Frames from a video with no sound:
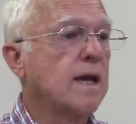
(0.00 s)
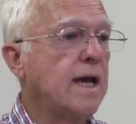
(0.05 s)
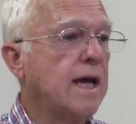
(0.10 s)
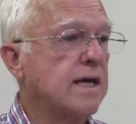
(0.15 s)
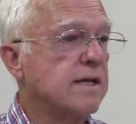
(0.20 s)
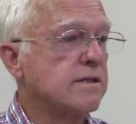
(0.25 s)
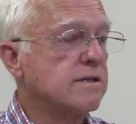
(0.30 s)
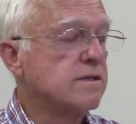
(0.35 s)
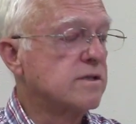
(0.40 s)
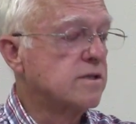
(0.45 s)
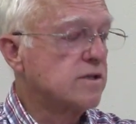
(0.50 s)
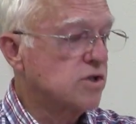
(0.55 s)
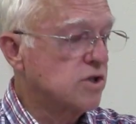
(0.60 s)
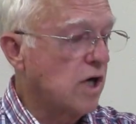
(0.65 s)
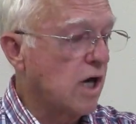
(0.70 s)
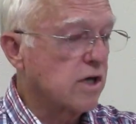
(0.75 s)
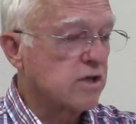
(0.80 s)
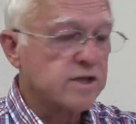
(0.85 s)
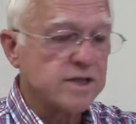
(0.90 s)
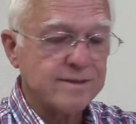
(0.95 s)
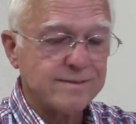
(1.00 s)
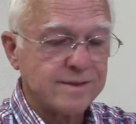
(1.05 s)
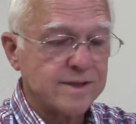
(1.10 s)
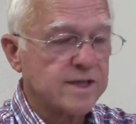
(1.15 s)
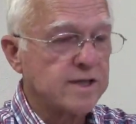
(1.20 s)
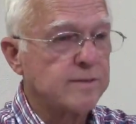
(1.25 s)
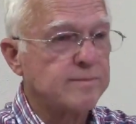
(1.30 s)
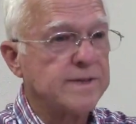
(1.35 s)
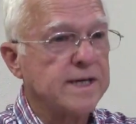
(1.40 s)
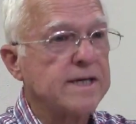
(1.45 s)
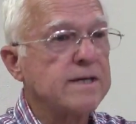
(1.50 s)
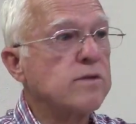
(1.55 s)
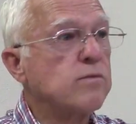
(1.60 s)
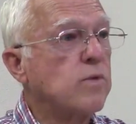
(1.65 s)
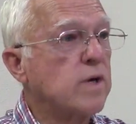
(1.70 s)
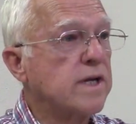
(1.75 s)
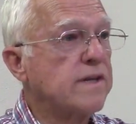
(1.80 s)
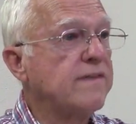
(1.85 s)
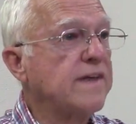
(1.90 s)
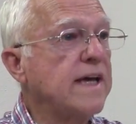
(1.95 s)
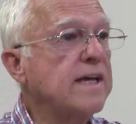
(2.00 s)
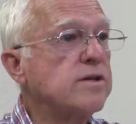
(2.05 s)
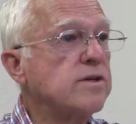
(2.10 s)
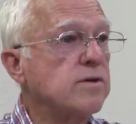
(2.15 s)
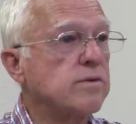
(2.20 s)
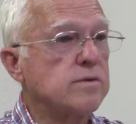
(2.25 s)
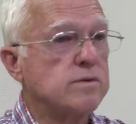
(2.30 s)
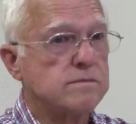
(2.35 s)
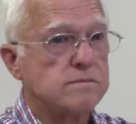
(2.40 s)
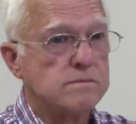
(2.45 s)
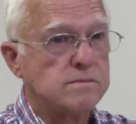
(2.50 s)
and talked to them a little bit. And what did they do?